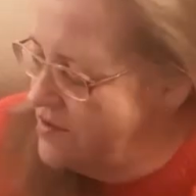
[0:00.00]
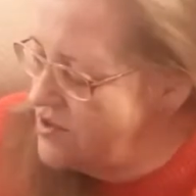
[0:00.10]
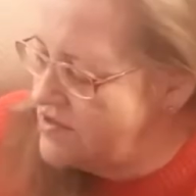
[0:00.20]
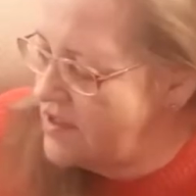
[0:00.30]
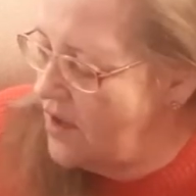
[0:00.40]

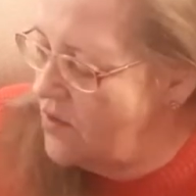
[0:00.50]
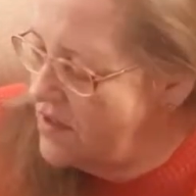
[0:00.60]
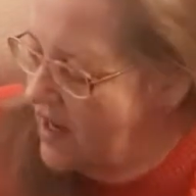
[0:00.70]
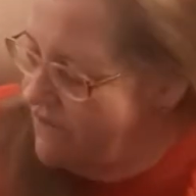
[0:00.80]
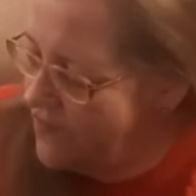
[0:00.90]
just go
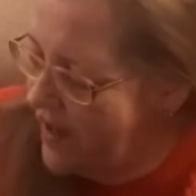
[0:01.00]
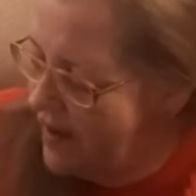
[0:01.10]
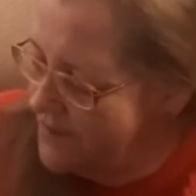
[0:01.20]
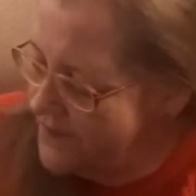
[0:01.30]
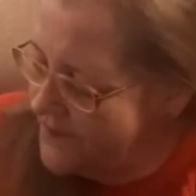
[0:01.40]
day for day.
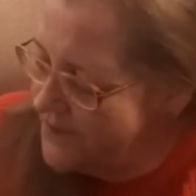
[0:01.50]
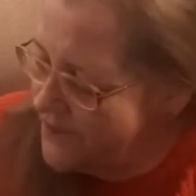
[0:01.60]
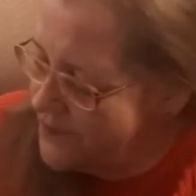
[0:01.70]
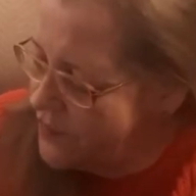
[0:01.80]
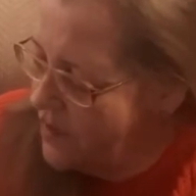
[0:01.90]

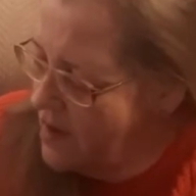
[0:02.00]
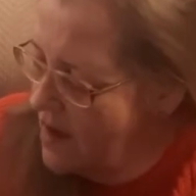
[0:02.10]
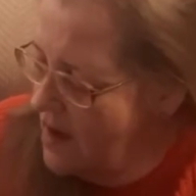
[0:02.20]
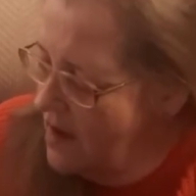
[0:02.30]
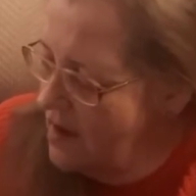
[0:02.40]

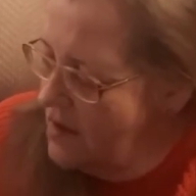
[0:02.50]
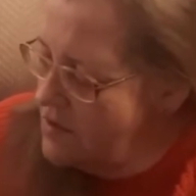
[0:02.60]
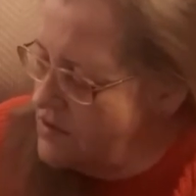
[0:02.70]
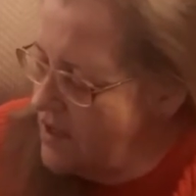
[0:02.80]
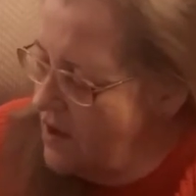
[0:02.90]

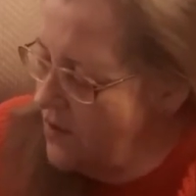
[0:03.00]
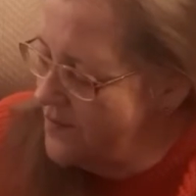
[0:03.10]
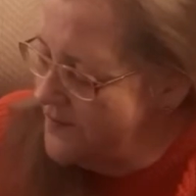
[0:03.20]
So,